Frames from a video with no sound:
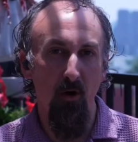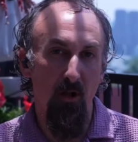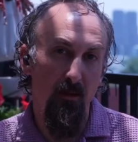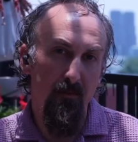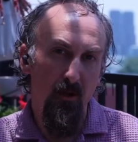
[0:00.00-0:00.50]
And
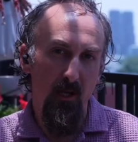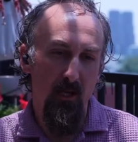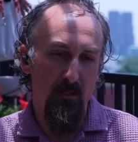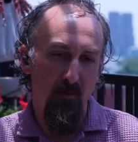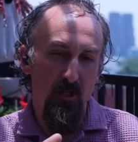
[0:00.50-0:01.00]
the beauty
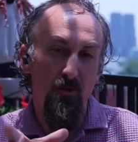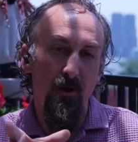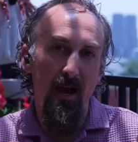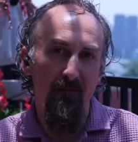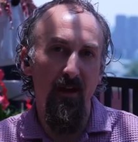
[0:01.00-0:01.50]
is once you
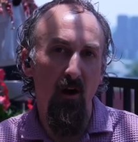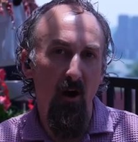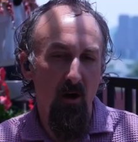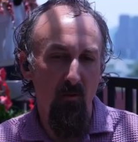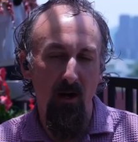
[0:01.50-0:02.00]
have that
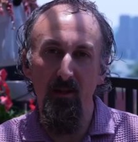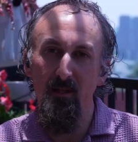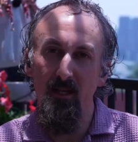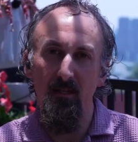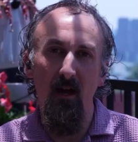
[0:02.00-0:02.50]
hardware that's
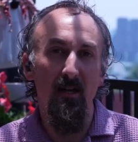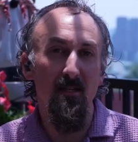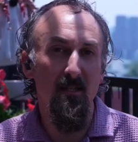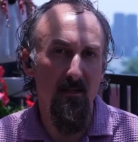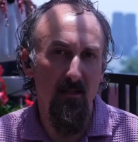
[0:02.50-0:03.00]

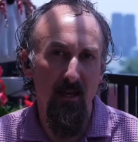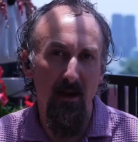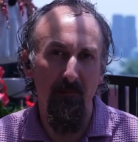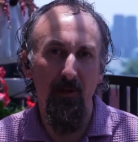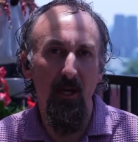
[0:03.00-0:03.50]
agnostic to the
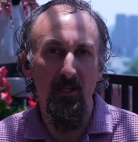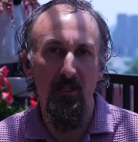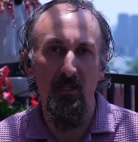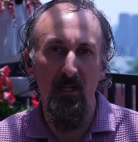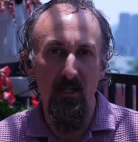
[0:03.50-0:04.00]

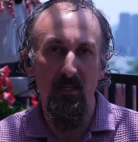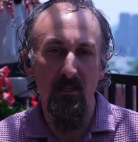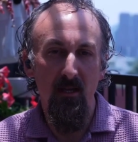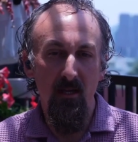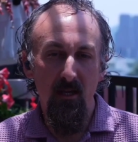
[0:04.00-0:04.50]
application
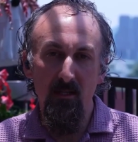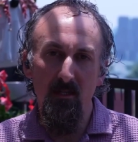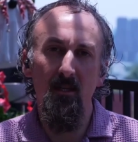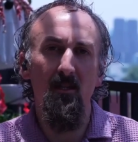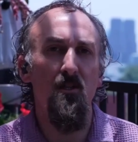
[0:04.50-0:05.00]
in
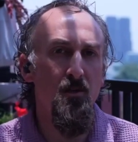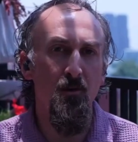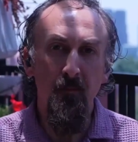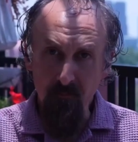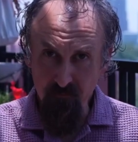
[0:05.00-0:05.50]

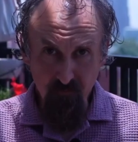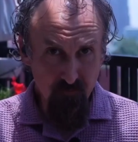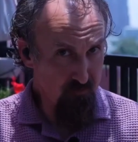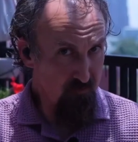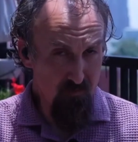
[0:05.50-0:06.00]
situ,
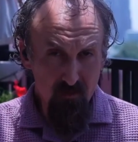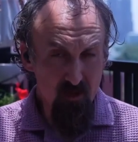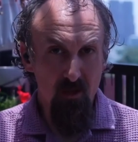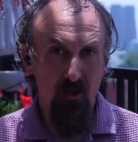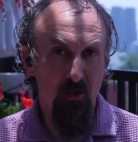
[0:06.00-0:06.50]

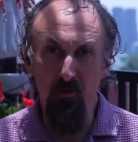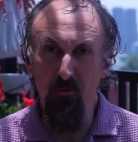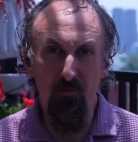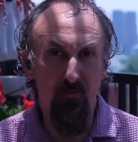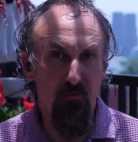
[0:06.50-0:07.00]

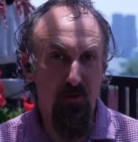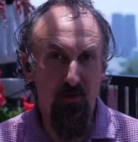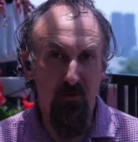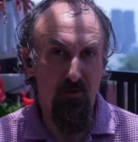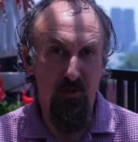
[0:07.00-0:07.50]

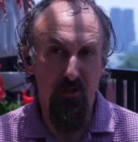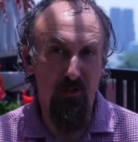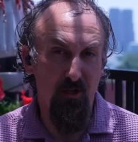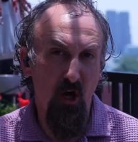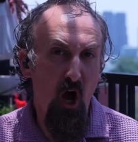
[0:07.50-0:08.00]

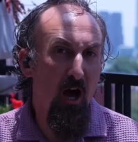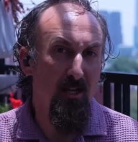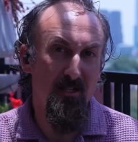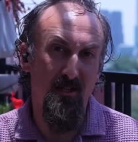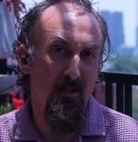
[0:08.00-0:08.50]
the
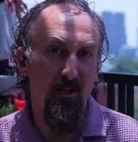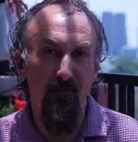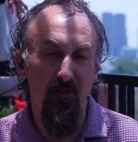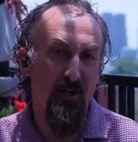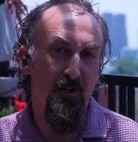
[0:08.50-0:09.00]
cost to
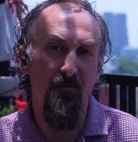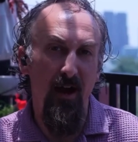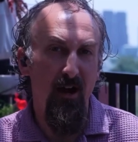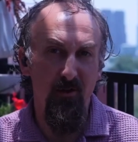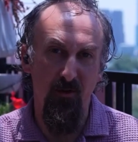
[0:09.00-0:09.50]
delivering new
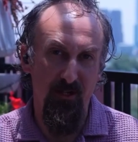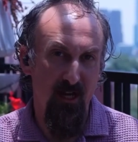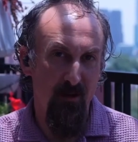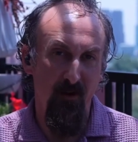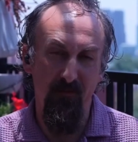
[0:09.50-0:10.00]
value on
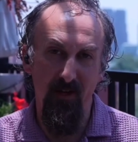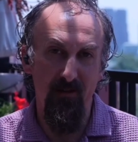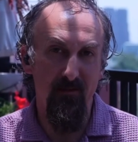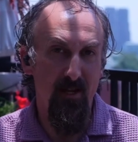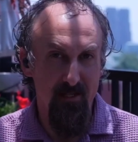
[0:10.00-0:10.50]
top of it
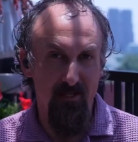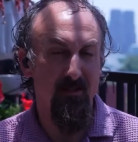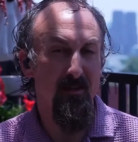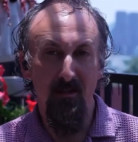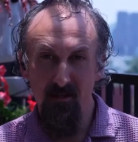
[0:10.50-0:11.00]
is
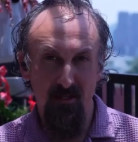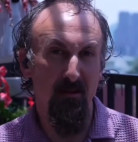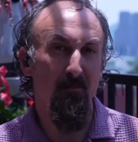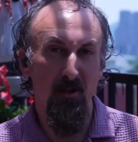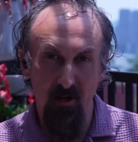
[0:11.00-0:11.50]

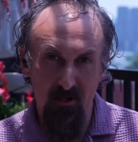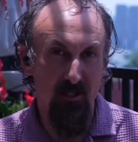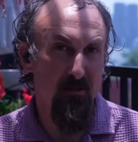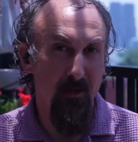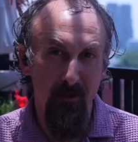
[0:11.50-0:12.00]
similar to
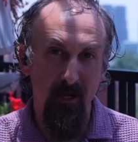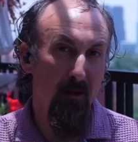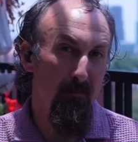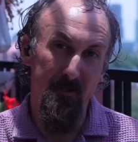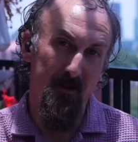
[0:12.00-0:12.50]
spinning up
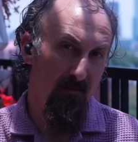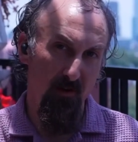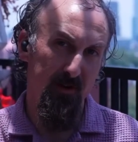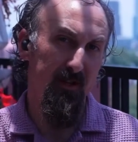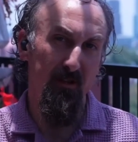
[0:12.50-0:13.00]
a server
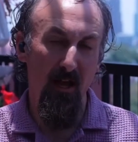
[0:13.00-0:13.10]
in the cloud.